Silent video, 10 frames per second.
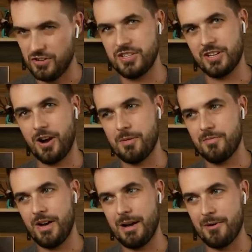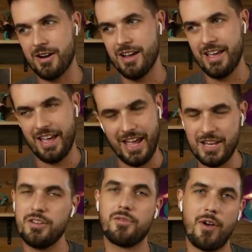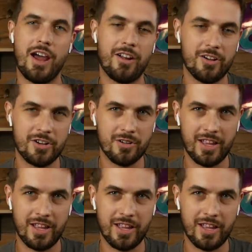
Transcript: touching the carbon fiber and you fried all your